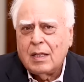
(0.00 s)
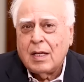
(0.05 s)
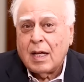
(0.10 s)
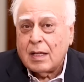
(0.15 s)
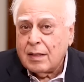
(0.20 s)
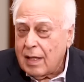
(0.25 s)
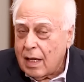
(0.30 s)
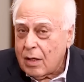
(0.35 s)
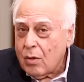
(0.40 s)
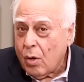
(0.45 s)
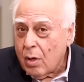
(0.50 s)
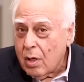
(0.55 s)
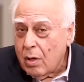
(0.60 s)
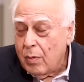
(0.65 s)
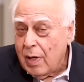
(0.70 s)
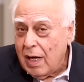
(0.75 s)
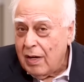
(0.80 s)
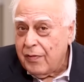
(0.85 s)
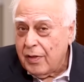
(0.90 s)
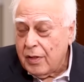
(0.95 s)
Does that
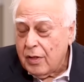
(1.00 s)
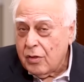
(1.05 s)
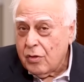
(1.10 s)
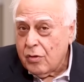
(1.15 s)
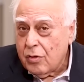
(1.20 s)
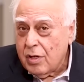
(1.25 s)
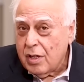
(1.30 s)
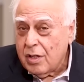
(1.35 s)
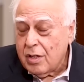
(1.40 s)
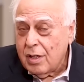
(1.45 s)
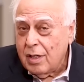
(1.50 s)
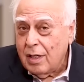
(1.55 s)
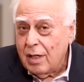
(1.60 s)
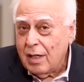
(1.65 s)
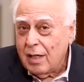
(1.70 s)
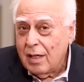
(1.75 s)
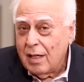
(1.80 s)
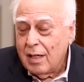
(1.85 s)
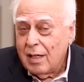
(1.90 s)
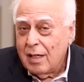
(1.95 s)
augur well for the
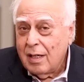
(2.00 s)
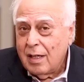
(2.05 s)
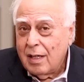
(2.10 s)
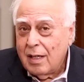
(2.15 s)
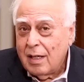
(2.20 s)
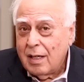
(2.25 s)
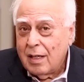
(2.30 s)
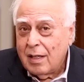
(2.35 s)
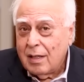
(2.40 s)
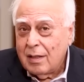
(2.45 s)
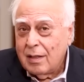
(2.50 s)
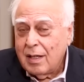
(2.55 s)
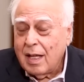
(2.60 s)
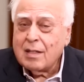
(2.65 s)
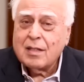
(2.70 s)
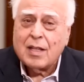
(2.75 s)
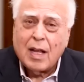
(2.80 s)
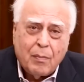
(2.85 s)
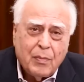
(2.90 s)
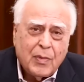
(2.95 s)
judiciary?
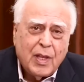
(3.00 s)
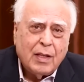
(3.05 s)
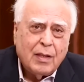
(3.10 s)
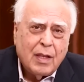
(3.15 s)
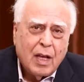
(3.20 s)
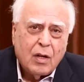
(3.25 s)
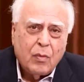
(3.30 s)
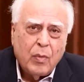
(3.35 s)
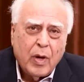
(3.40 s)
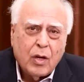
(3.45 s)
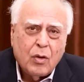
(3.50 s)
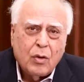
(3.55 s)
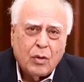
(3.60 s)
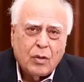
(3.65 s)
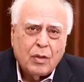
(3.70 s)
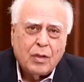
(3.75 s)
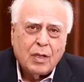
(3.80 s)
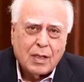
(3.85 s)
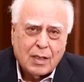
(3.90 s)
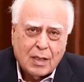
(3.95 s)
That's something that we're
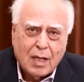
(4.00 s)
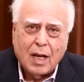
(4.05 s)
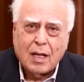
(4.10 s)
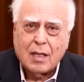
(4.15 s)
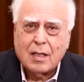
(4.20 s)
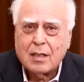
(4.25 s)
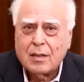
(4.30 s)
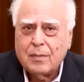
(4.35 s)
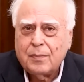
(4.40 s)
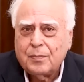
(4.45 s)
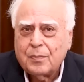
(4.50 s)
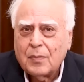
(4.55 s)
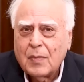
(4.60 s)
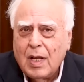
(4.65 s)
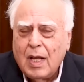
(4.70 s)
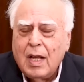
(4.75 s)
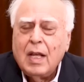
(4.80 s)
going to discuss.